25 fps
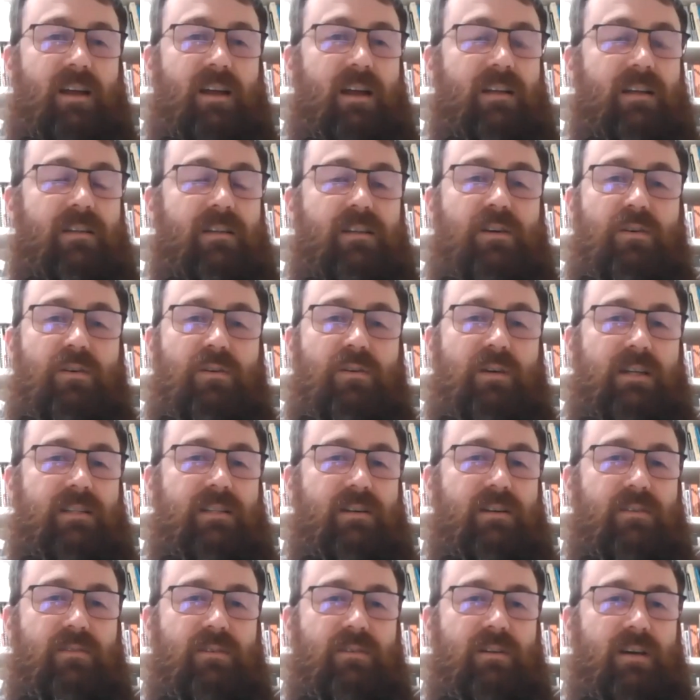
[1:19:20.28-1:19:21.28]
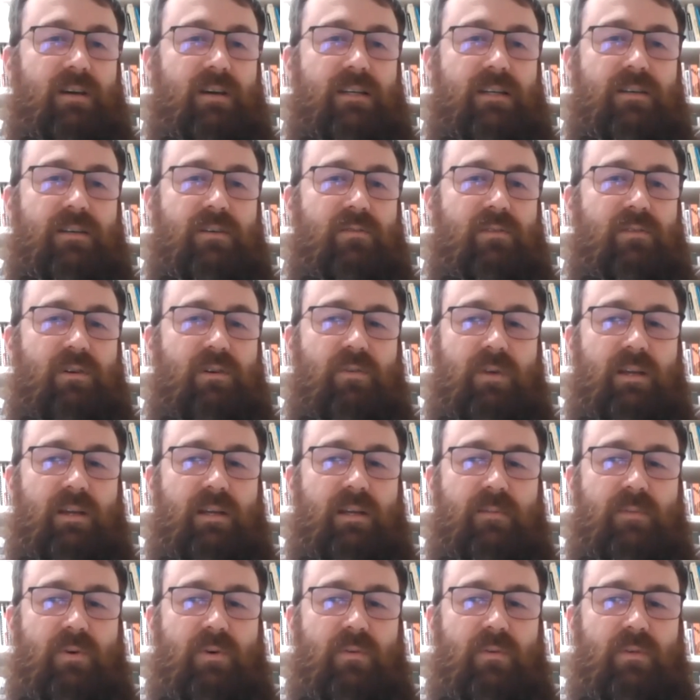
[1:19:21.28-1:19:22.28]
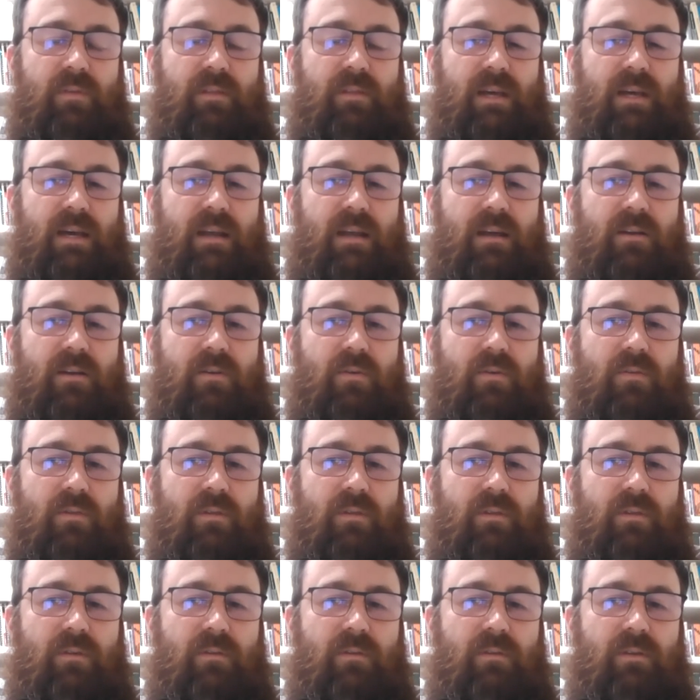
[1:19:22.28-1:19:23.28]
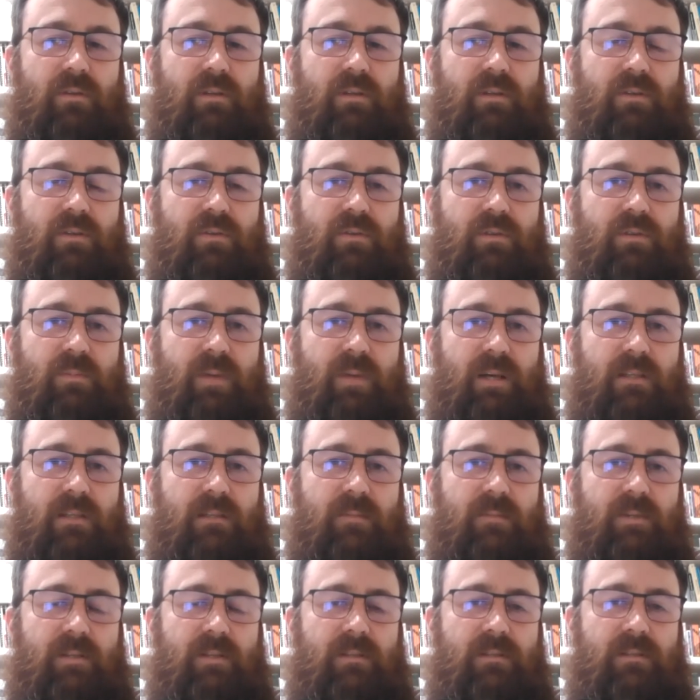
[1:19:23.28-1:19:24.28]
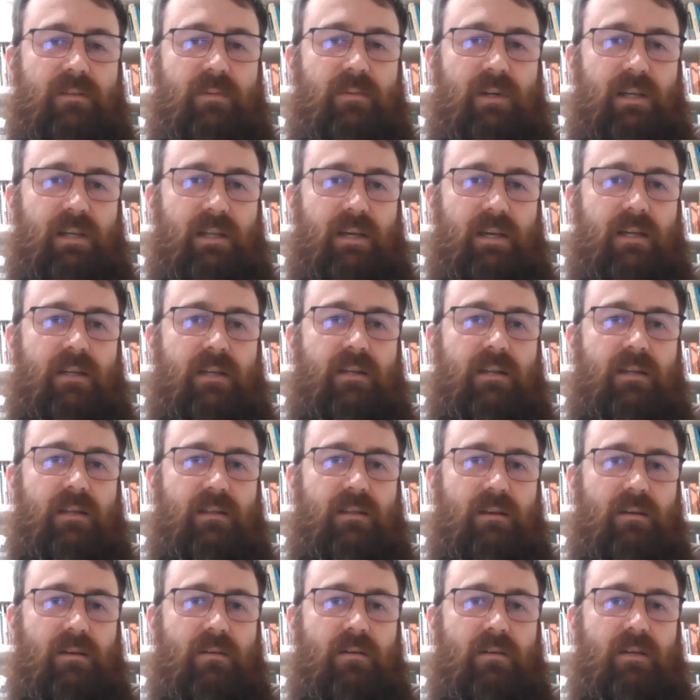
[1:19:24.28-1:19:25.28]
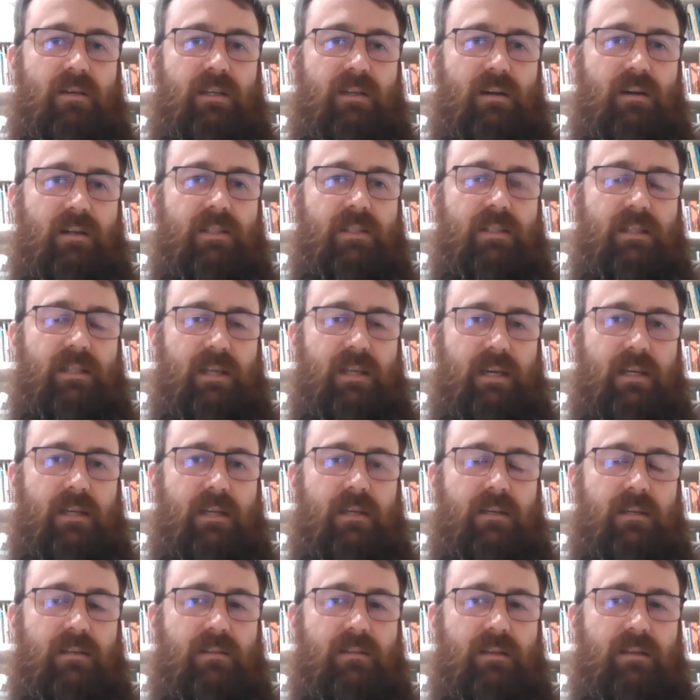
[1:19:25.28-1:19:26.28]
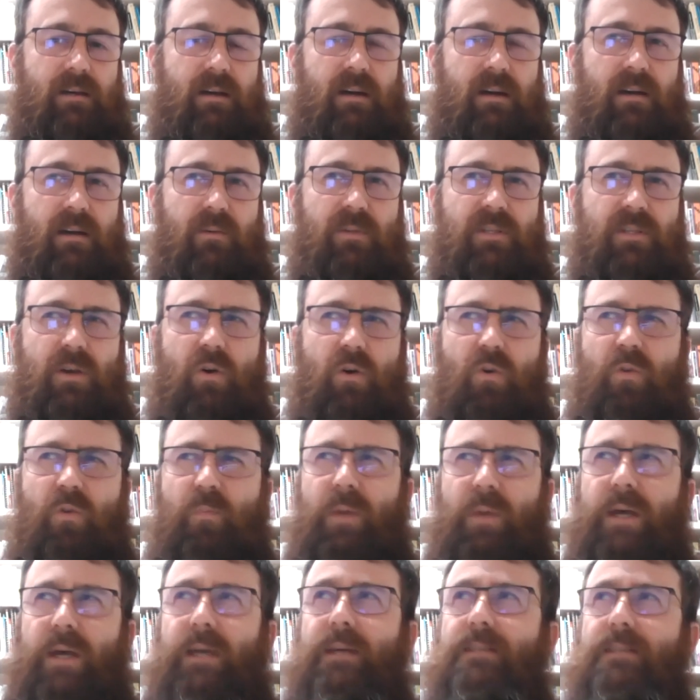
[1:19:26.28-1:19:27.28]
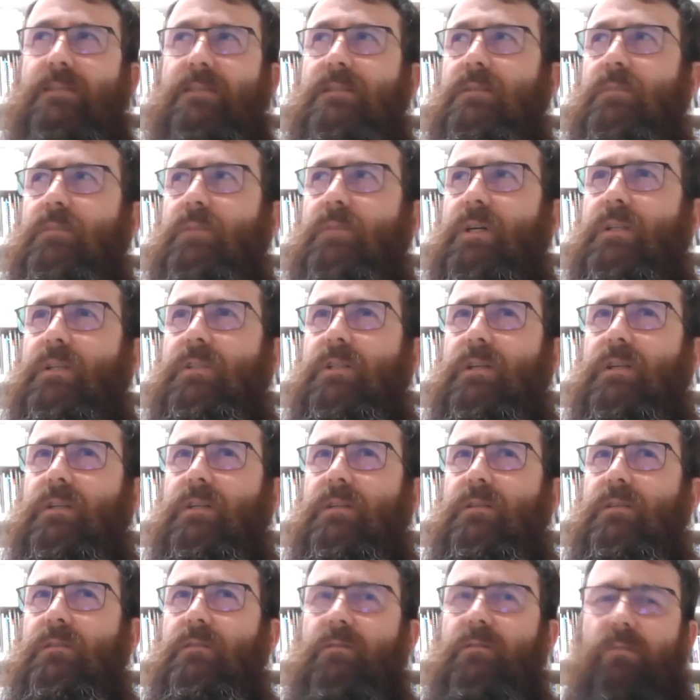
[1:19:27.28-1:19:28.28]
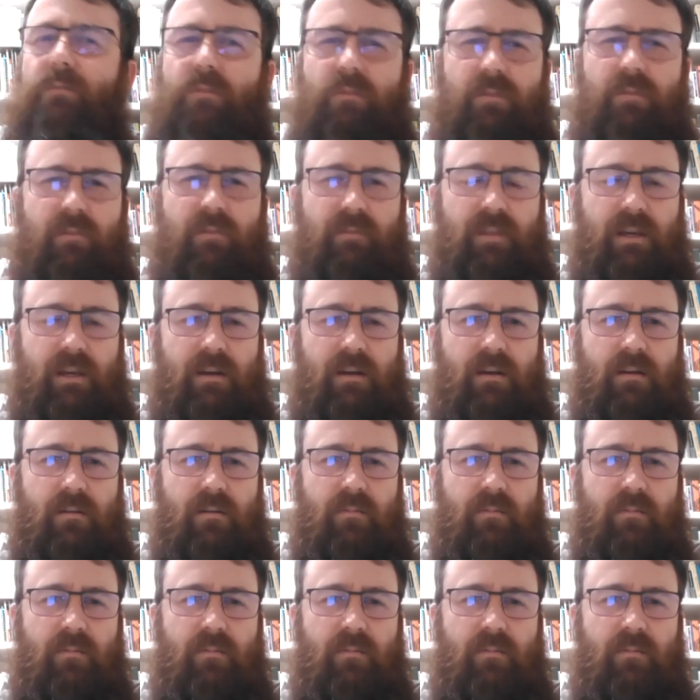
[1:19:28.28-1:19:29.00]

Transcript: I, I know I don't I don't know any more than that. I know that there were the two specimens that were collected in the early 1980s. Uh, it was Oak Bay and somewhere just north of there.